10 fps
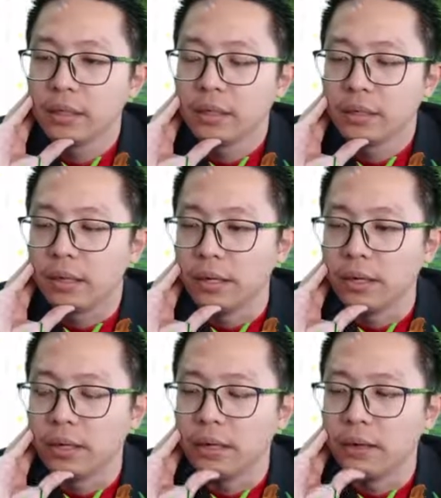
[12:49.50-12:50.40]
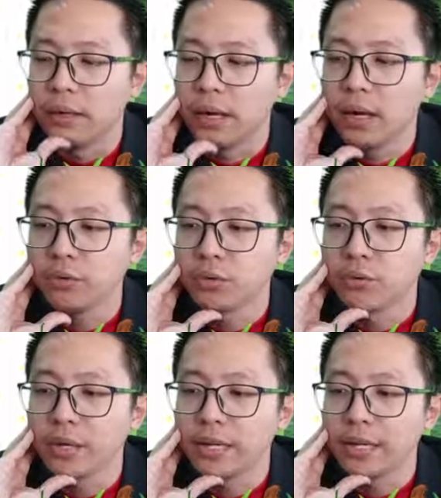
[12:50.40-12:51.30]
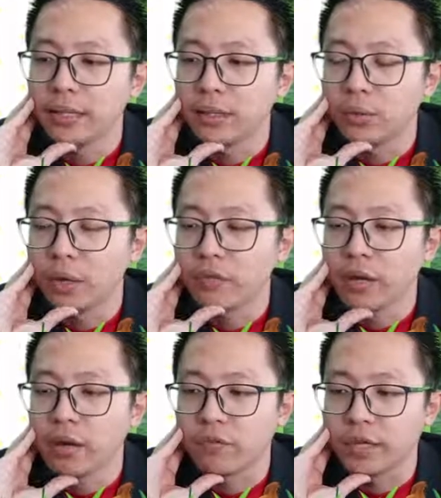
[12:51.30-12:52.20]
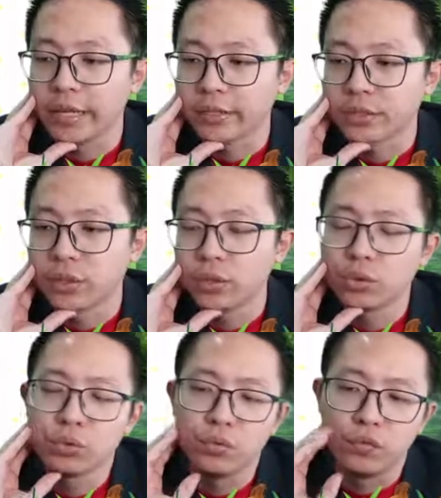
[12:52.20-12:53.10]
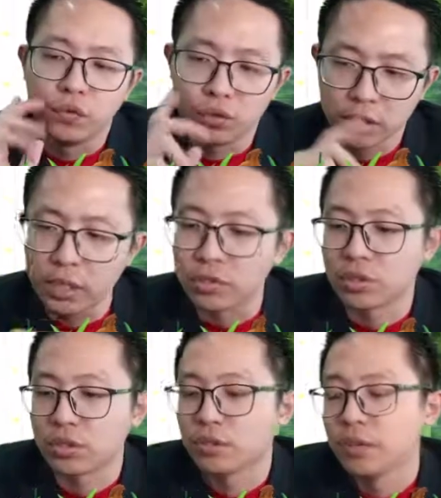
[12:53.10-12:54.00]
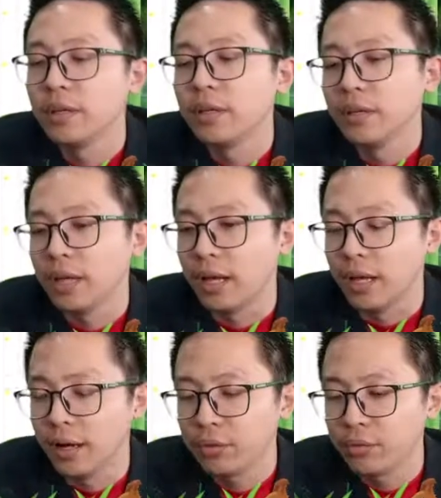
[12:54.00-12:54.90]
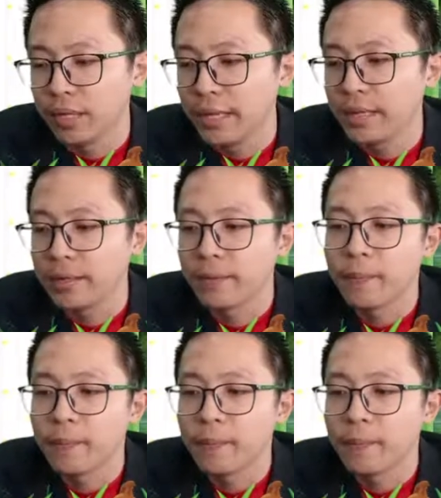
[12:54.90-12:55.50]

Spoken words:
How to relate the wavelength of electron to voltage? How to relate?